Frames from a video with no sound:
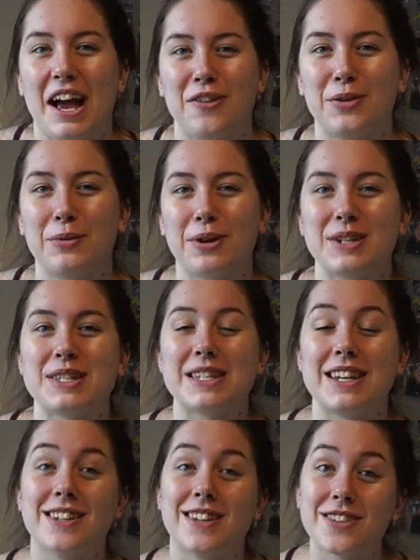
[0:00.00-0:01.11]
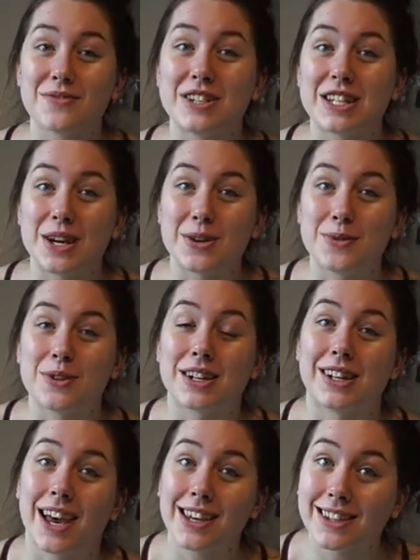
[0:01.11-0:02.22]
if you want to see another video
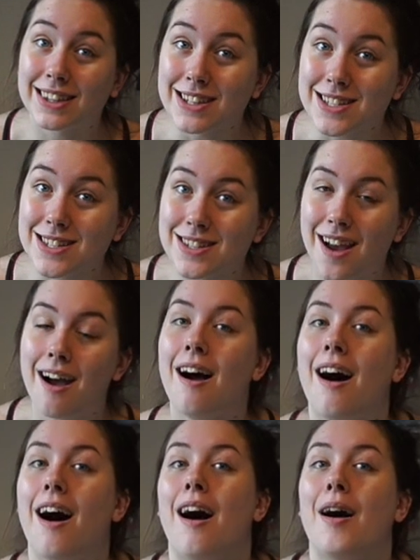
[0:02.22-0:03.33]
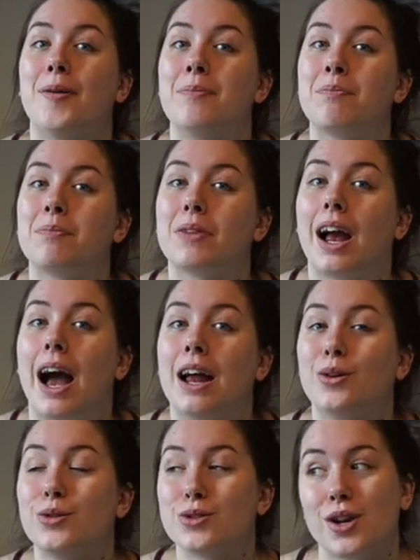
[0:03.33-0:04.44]
like this, and
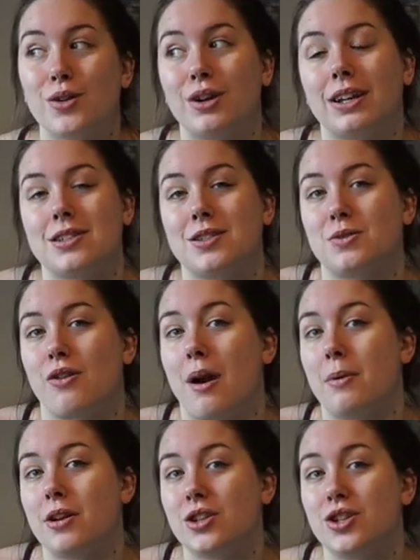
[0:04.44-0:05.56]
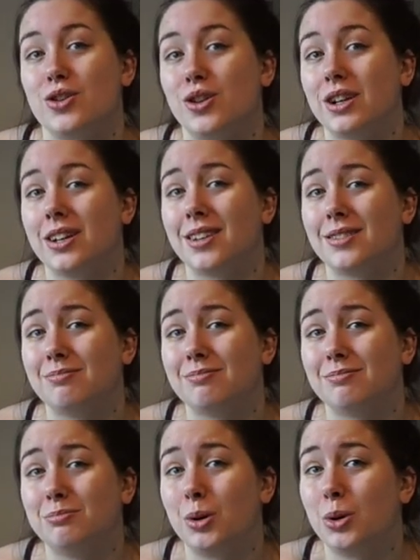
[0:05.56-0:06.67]
also click the subscribe button to join
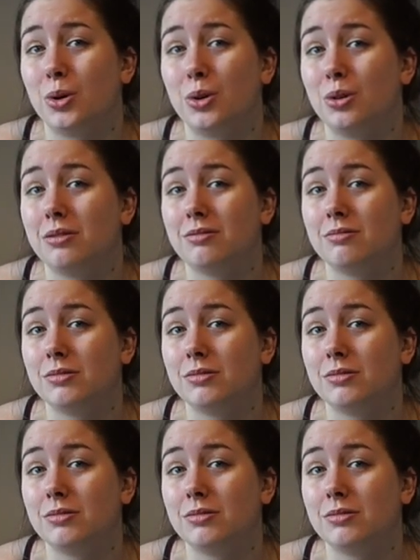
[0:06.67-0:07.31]
more.